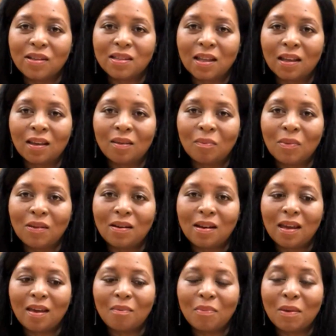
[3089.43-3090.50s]
and
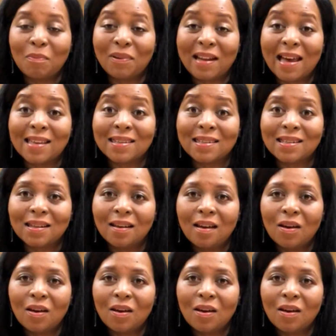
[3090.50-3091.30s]
community, and be blessed.